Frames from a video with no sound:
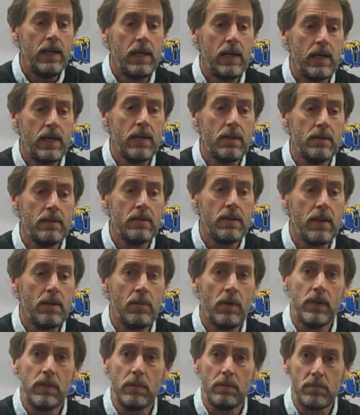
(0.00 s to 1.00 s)
And I
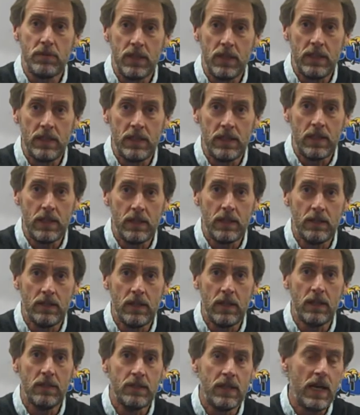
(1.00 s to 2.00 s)
wound up sending in
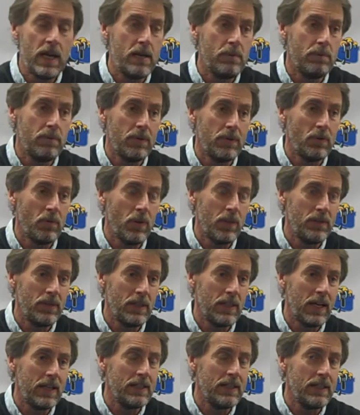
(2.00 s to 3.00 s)
a tape. The one
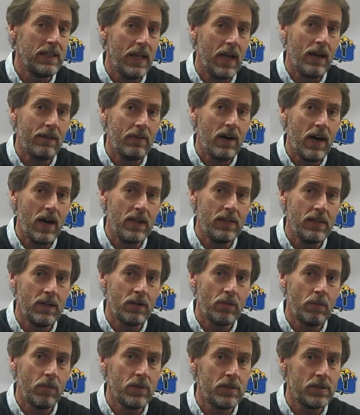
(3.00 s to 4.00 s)
thing I didn't have on
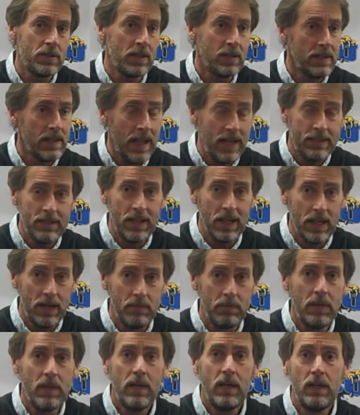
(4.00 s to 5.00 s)
there was that at that
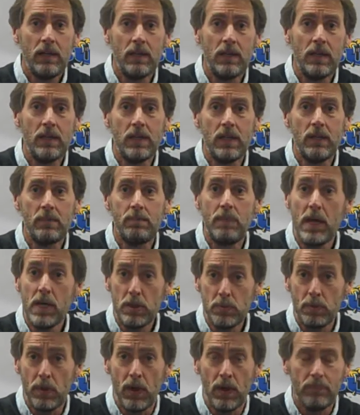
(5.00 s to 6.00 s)
time they did
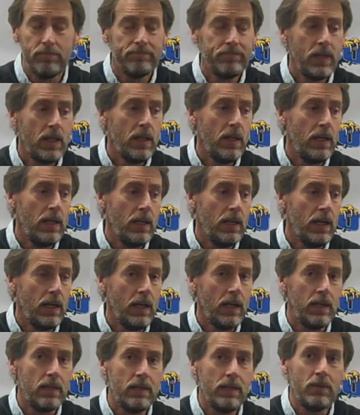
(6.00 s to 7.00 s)
baseball.
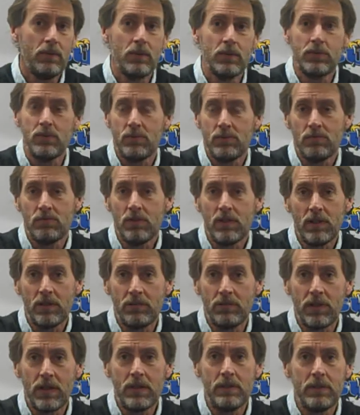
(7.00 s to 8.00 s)
And what's really
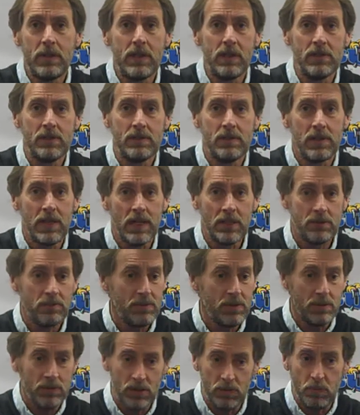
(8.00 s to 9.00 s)
funny, because that's
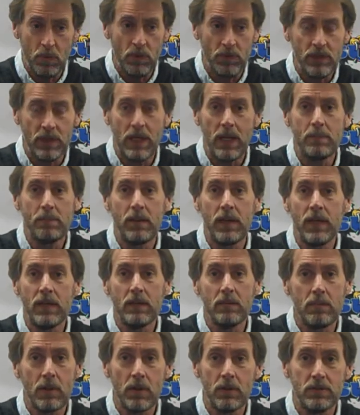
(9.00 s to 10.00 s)
the sport that I played
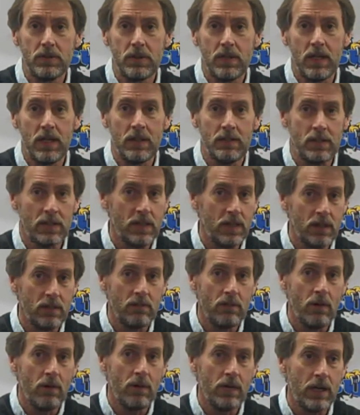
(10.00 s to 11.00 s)
the most as a
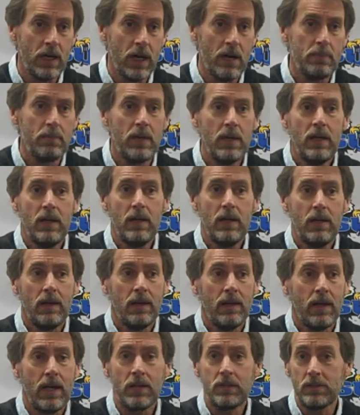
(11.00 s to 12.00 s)
kid growing up.
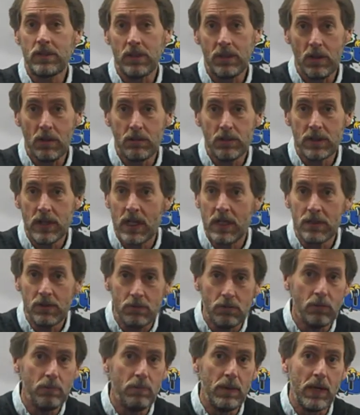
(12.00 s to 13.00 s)
I actually coached high
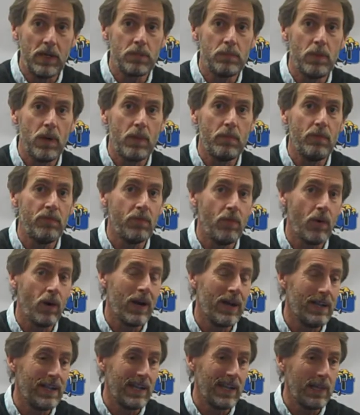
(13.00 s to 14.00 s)
school baseball before
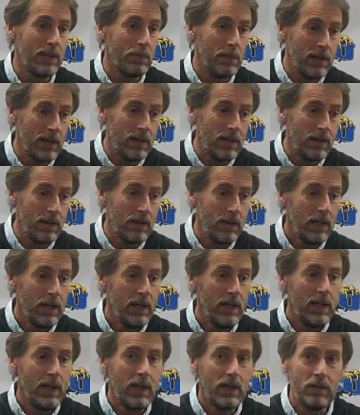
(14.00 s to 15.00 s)
I came here,
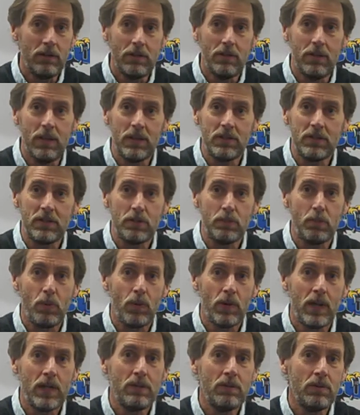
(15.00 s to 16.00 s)
and that's the
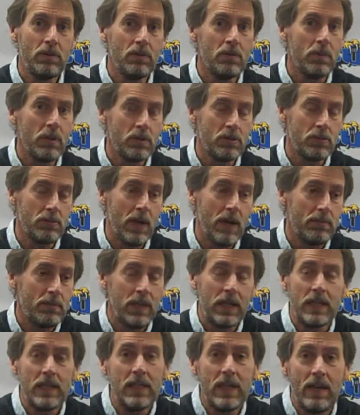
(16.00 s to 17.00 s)
sport I knew the most about.
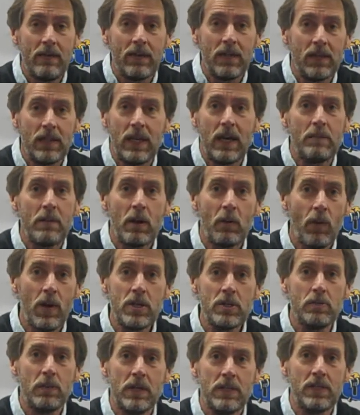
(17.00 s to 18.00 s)
But I didn't have anything on my
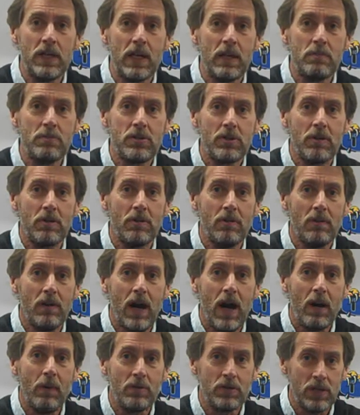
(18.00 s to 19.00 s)
resume tape,
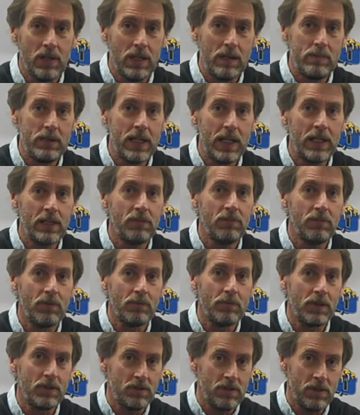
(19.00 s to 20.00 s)
so I was eliminated
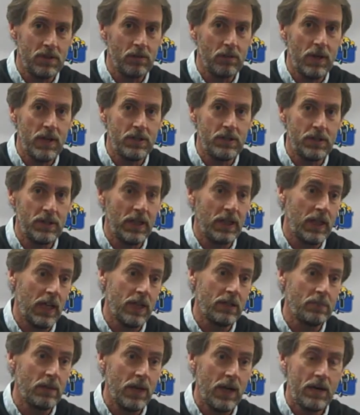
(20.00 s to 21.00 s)
from consideration. They
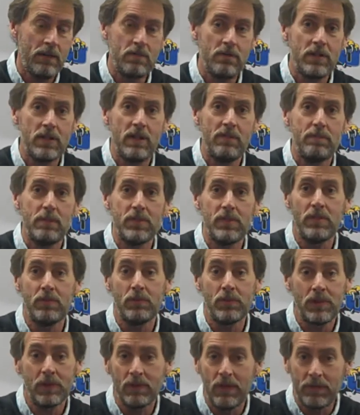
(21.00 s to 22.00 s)
liked my other stuff, but said
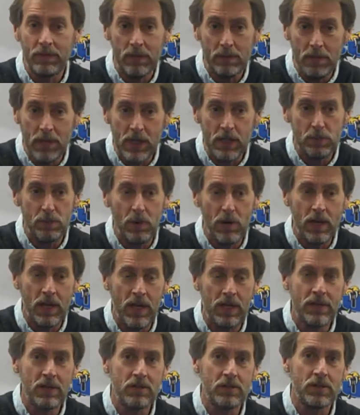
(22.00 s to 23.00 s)
we didn't have any baseball
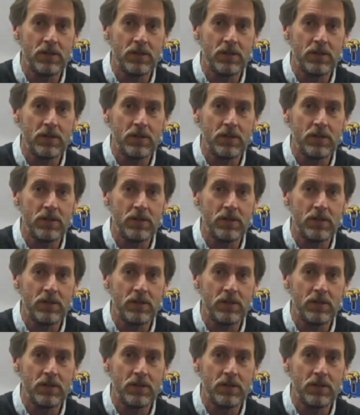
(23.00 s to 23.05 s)
on there.